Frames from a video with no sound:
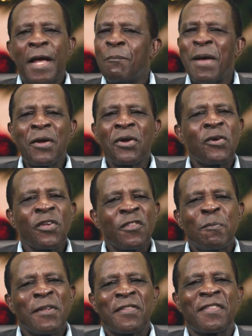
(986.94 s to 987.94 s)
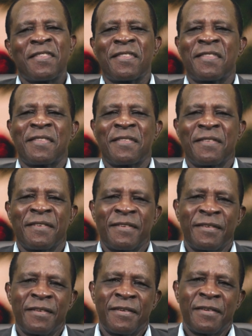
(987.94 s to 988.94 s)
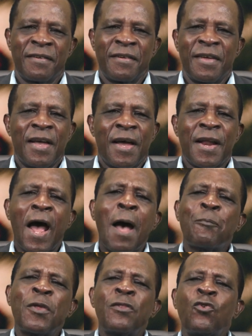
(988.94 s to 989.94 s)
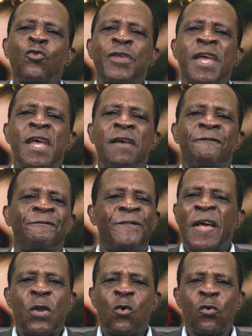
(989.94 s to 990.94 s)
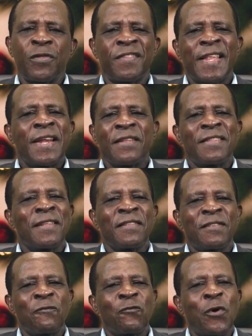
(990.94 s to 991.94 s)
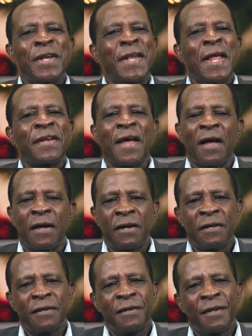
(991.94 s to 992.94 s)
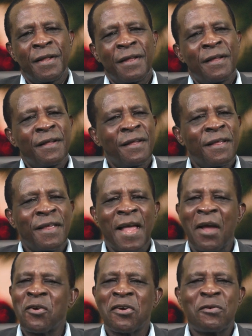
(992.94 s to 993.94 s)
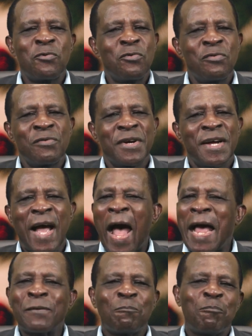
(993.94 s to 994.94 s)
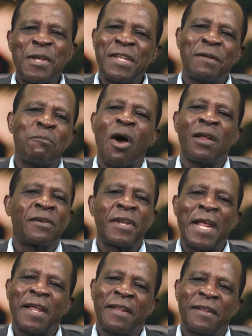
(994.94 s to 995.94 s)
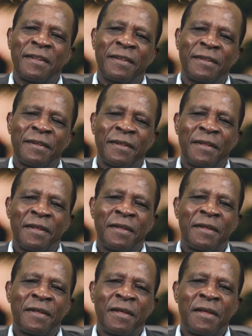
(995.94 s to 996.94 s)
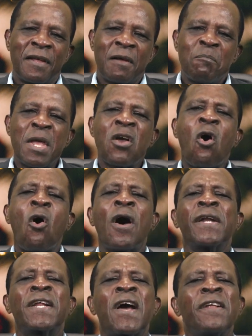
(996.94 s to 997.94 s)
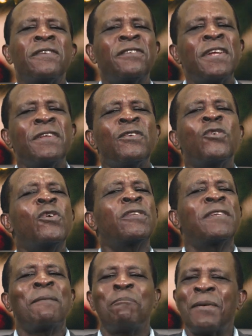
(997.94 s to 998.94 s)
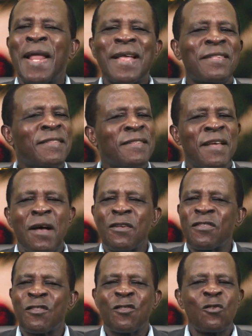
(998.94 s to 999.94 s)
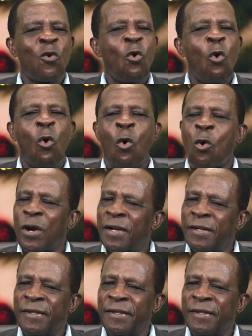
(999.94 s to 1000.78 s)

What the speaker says: Merry Christmas and a Happy New Year, fellow citizens of Grenada, Carriacou, and Petit Martinique. May God continue to bless us all.